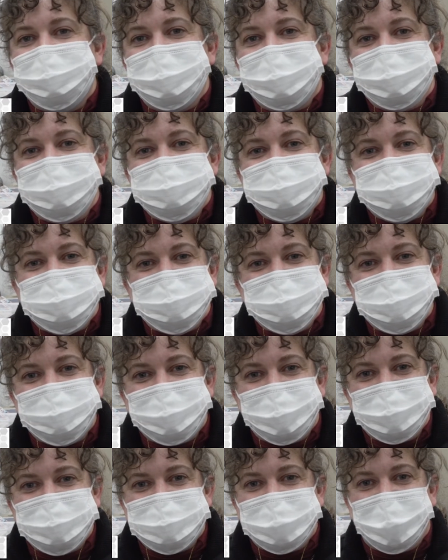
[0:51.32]
because this is the
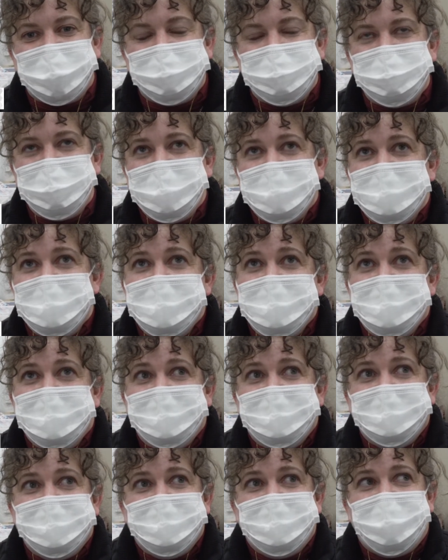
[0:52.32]
first time
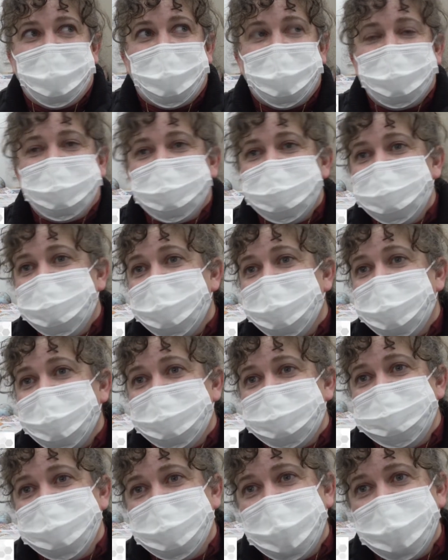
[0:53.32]
our
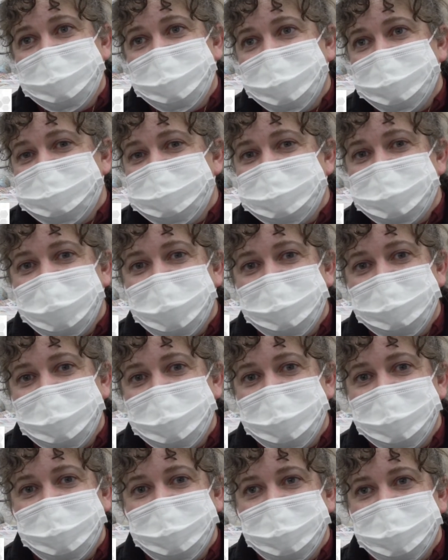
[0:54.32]
community has been able to come
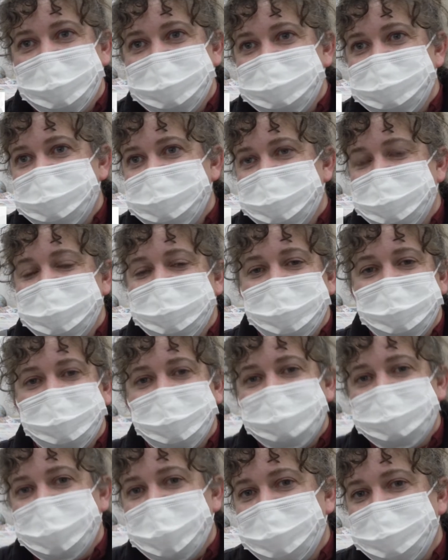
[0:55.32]
in and see they
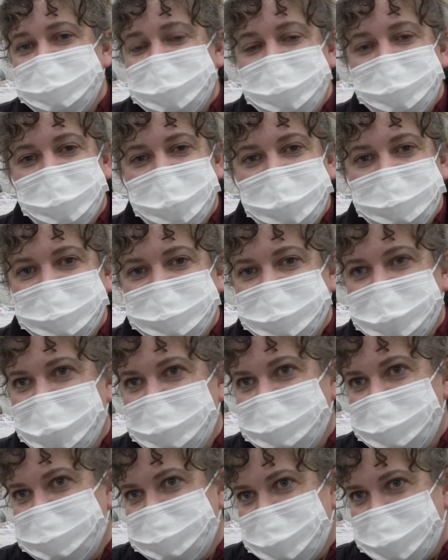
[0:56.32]
weren't be, they weren't able to
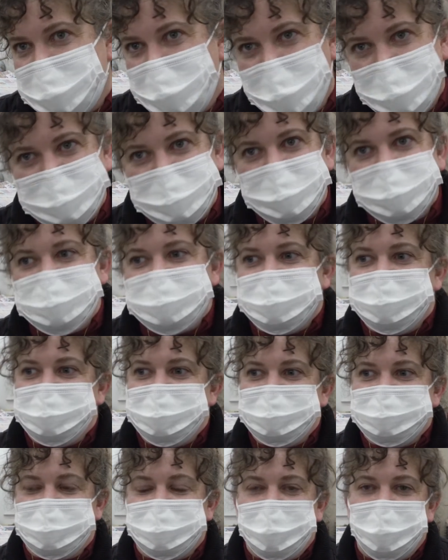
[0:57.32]
come in for
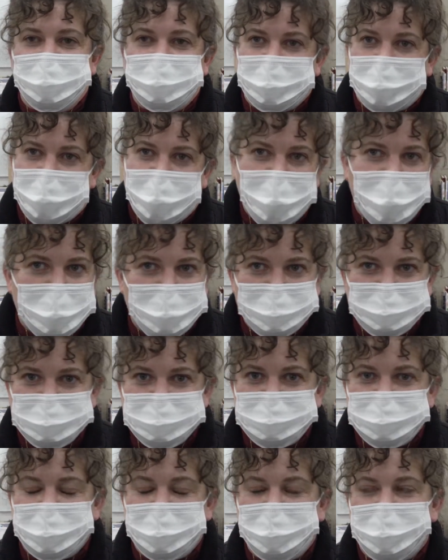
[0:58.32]
conferences or open house
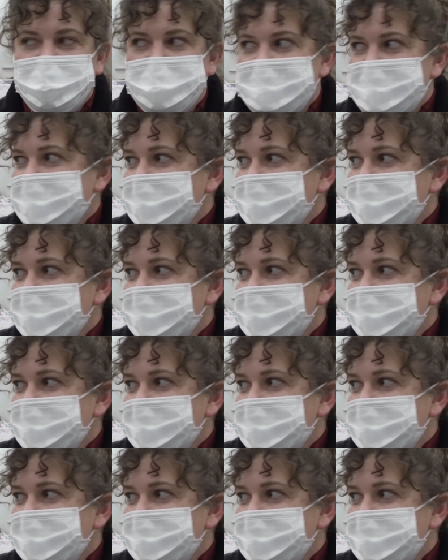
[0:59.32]
so